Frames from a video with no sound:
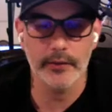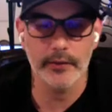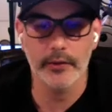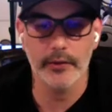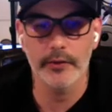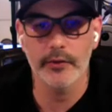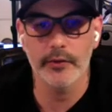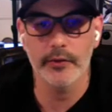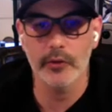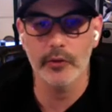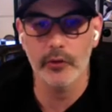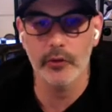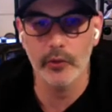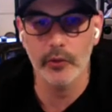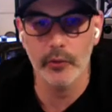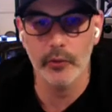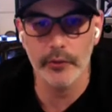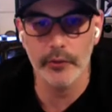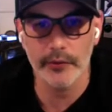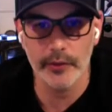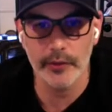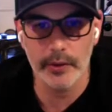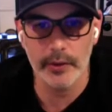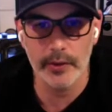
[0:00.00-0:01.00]
sent to you
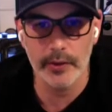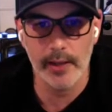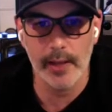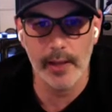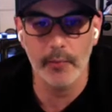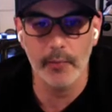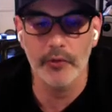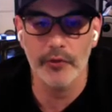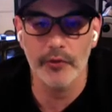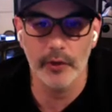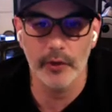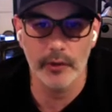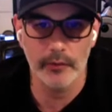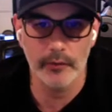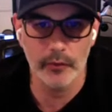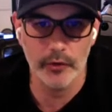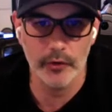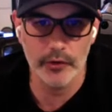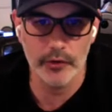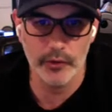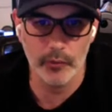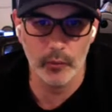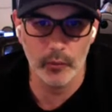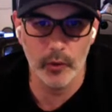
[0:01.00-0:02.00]
is the Amazon
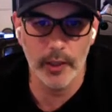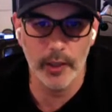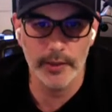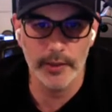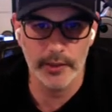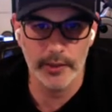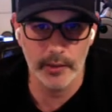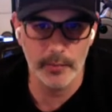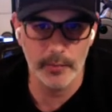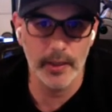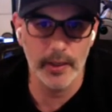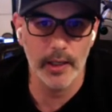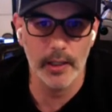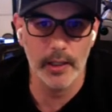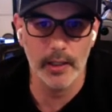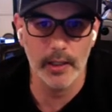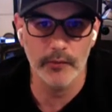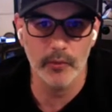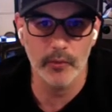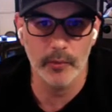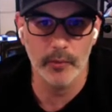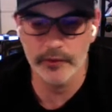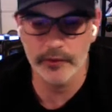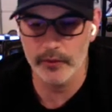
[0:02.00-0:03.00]
version, where I did the back
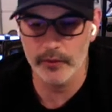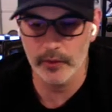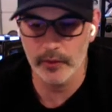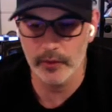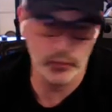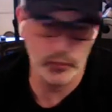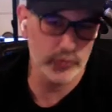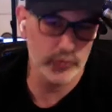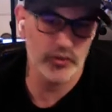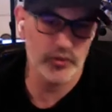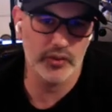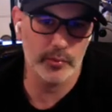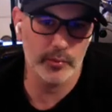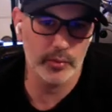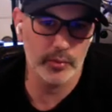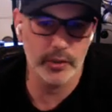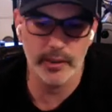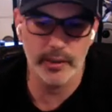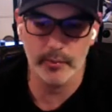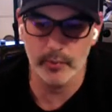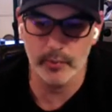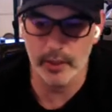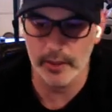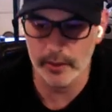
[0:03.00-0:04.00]
cover myself, so it's just a
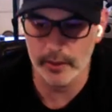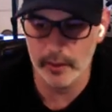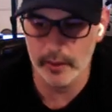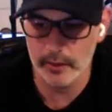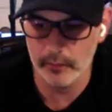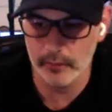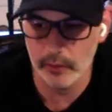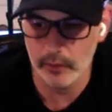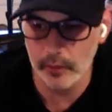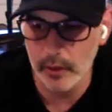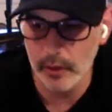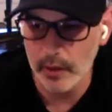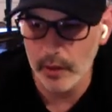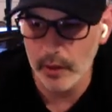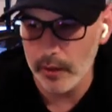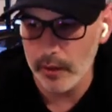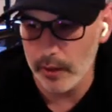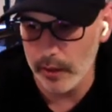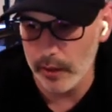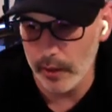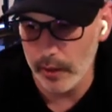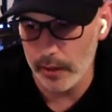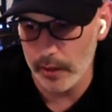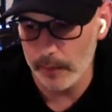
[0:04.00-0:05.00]
plain black cover.
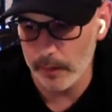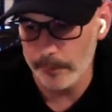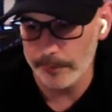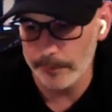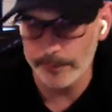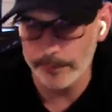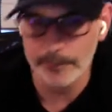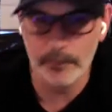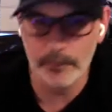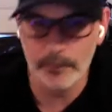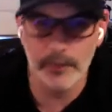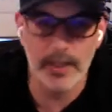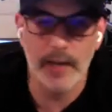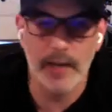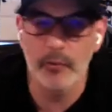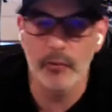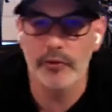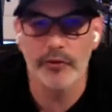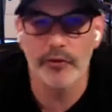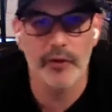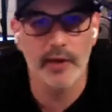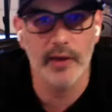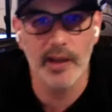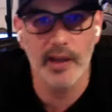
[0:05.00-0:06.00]
That
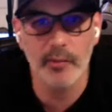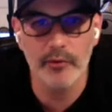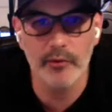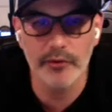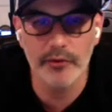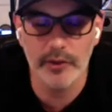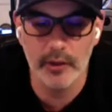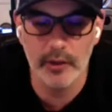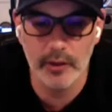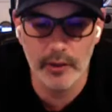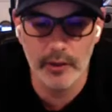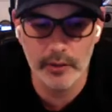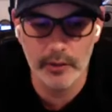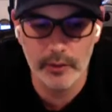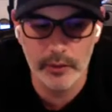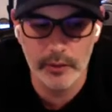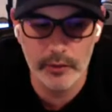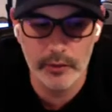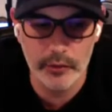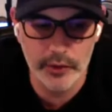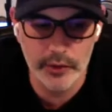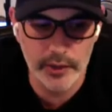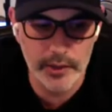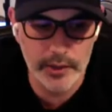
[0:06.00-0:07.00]
one's on Amazon.
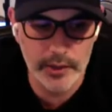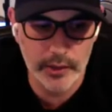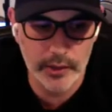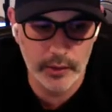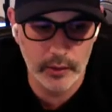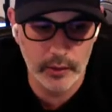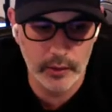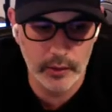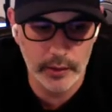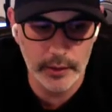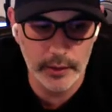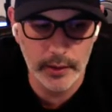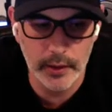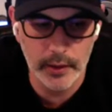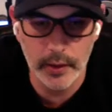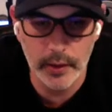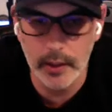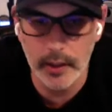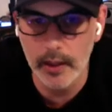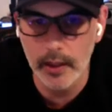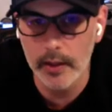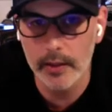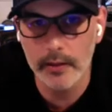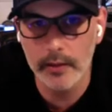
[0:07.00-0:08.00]
You can get it on
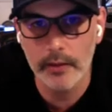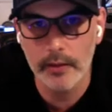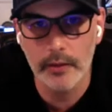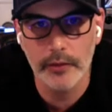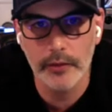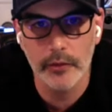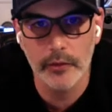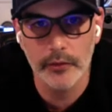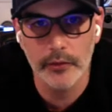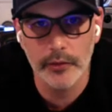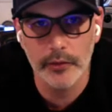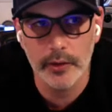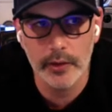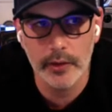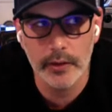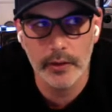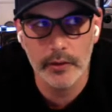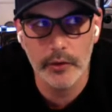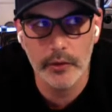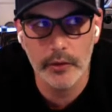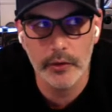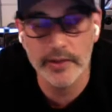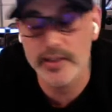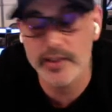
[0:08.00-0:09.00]
you
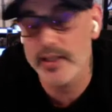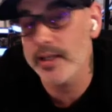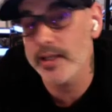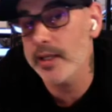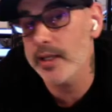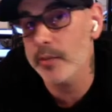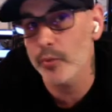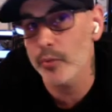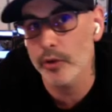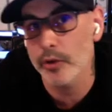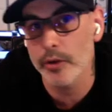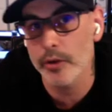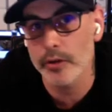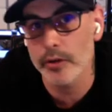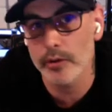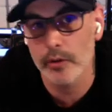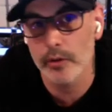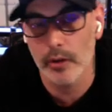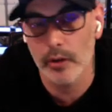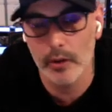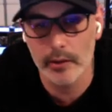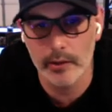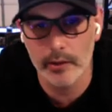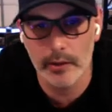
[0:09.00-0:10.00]
can get the ebook
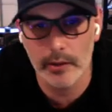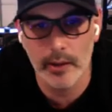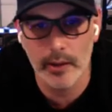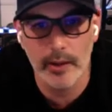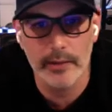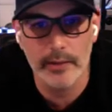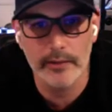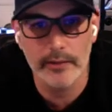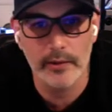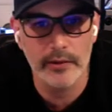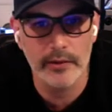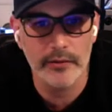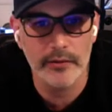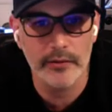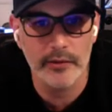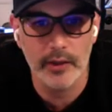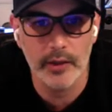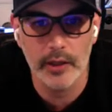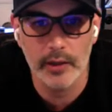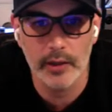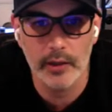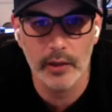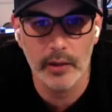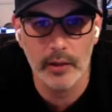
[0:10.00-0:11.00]
on
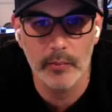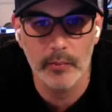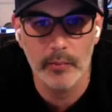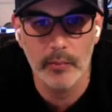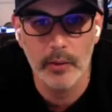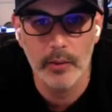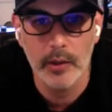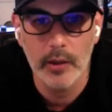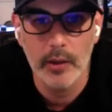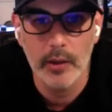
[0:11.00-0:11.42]
godless.com,